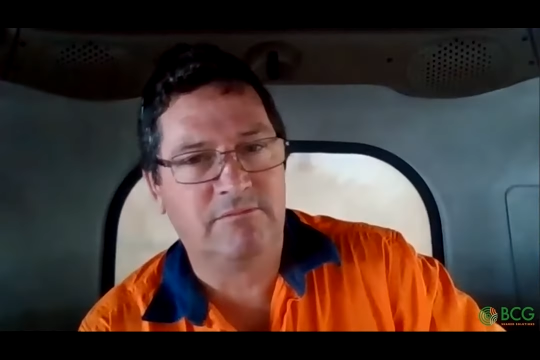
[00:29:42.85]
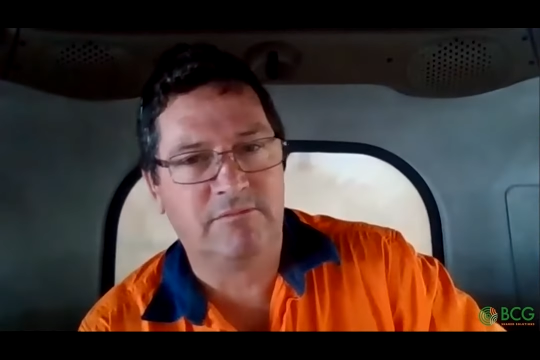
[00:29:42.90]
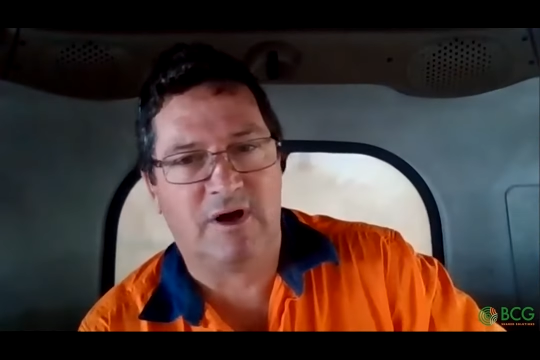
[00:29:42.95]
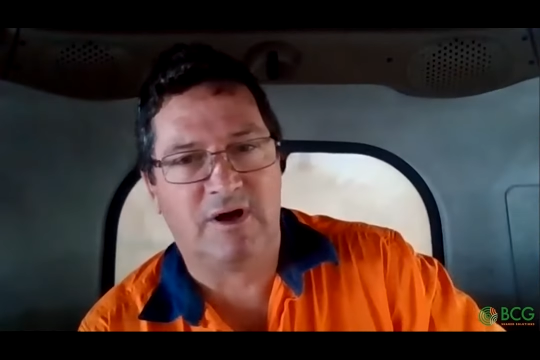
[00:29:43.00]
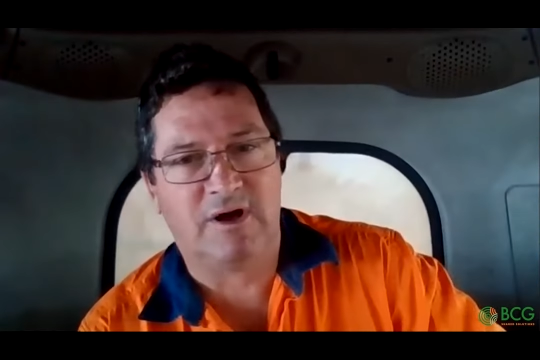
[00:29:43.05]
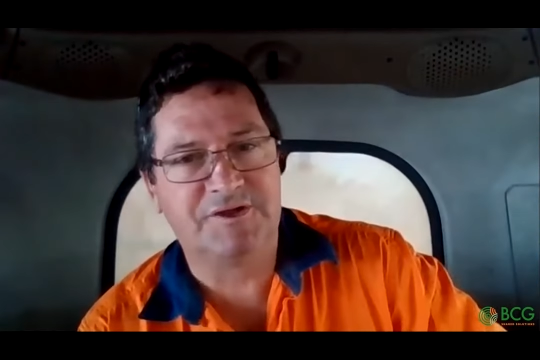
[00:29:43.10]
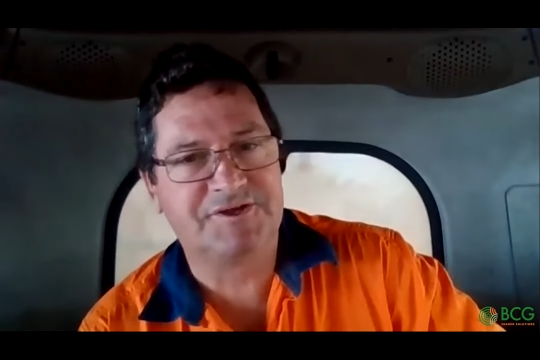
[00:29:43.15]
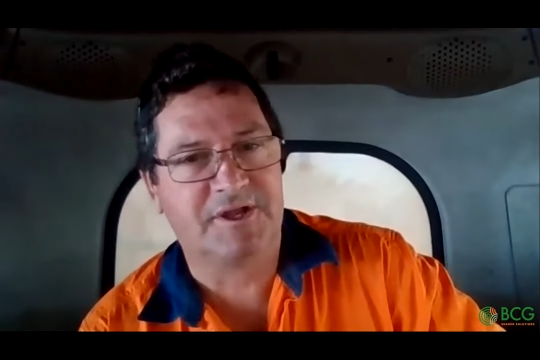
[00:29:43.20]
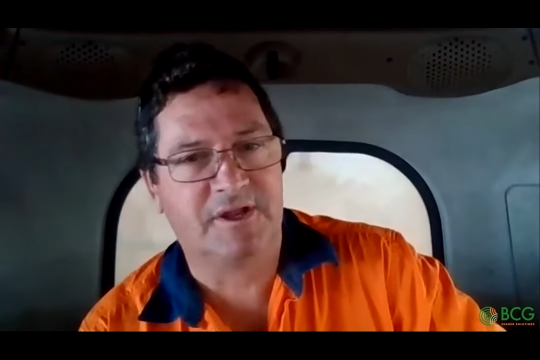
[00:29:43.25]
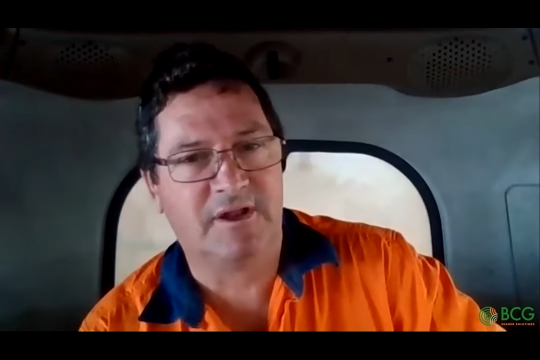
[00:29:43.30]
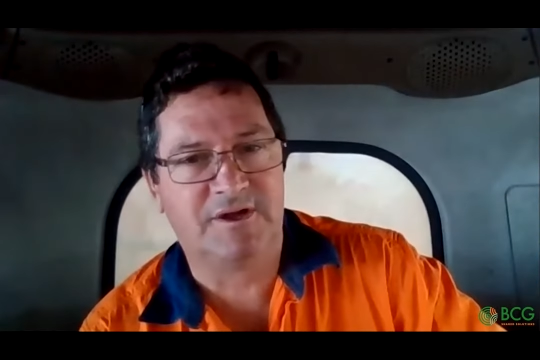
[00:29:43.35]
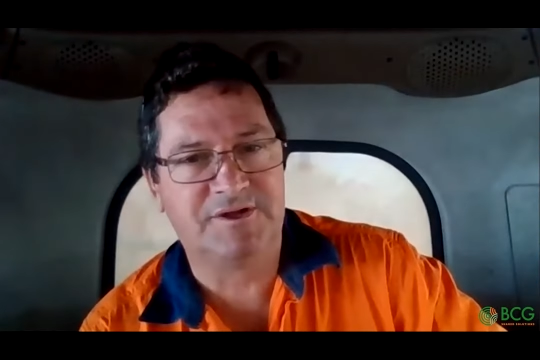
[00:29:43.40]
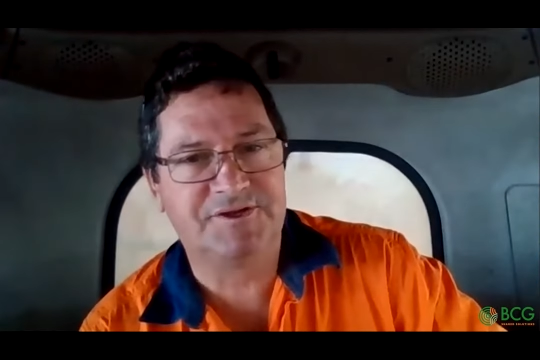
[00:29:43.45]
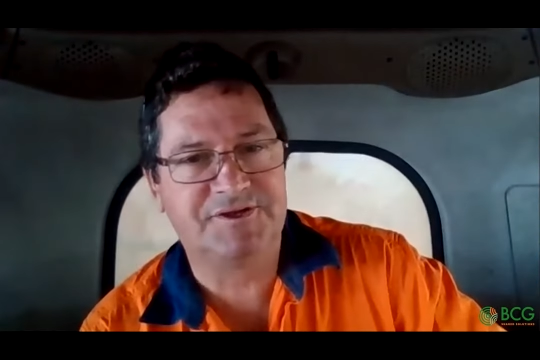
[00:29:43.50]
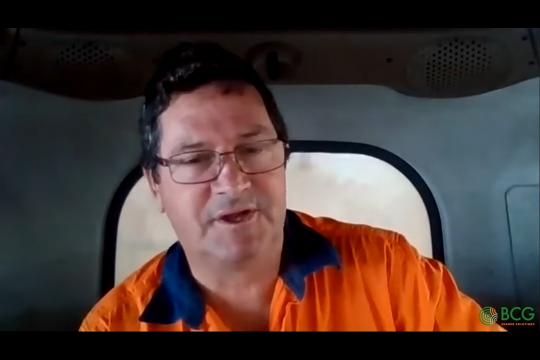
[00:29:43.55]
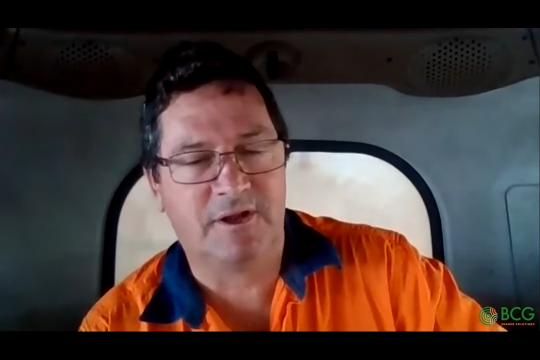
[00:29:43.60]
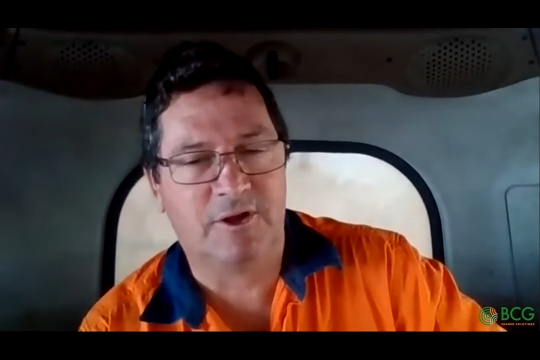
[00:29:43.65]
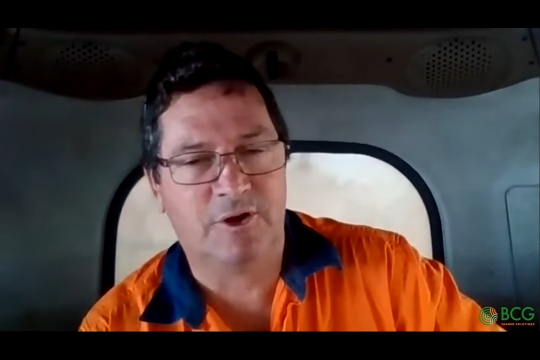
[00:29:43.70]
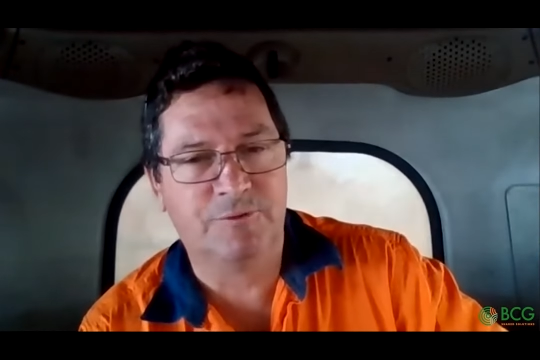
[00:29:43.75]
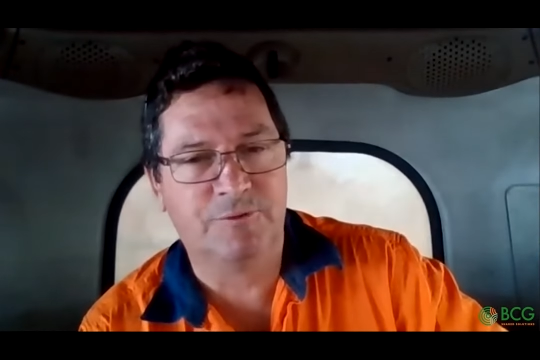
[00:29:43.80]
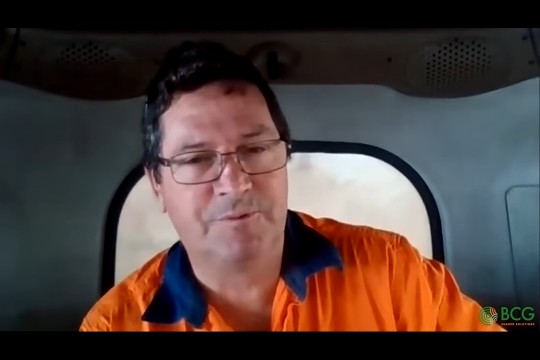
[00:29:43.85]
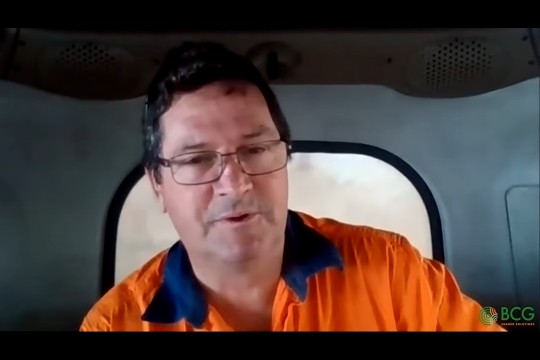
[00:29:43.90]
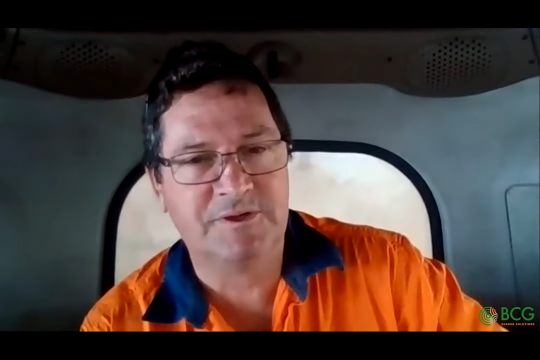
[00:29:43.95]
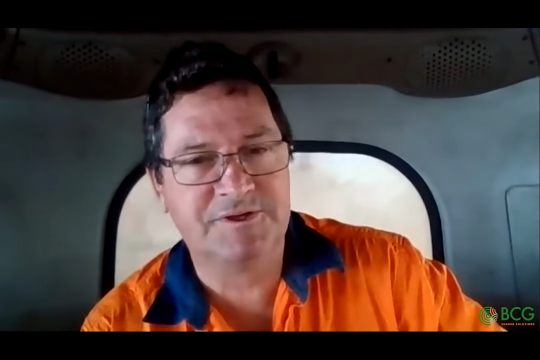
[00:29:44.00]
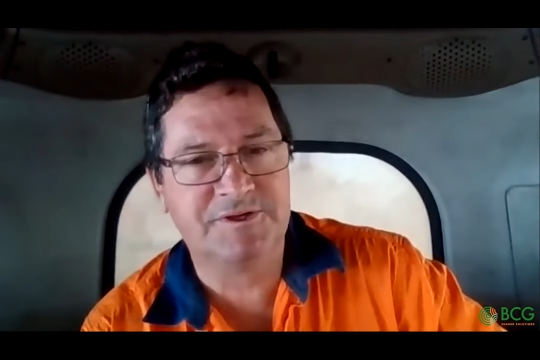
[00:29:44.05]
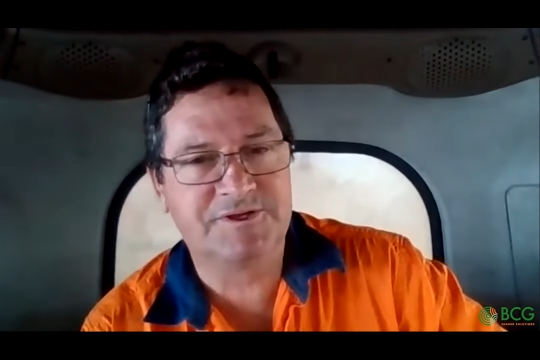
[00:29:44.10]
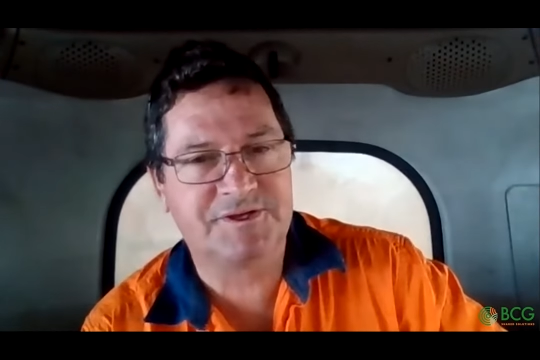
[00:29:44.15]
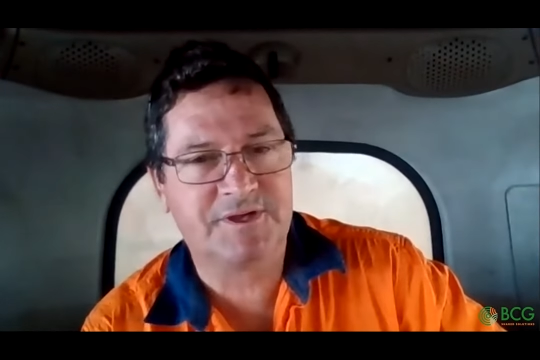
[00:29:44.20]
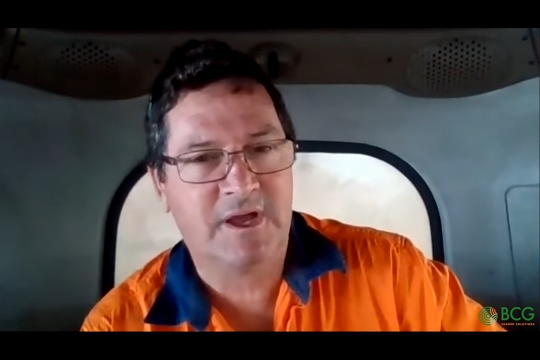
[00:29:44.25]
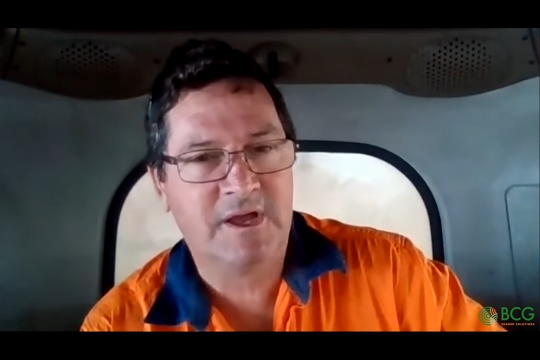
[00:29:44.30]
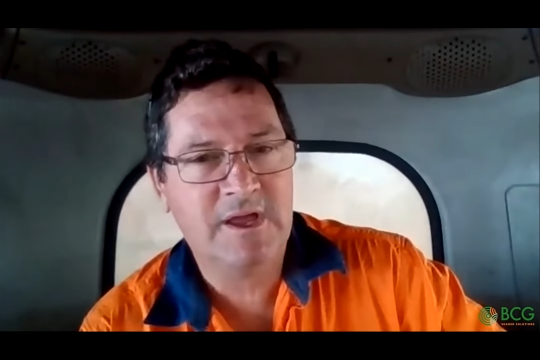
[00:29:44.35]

lots and lots of lupins.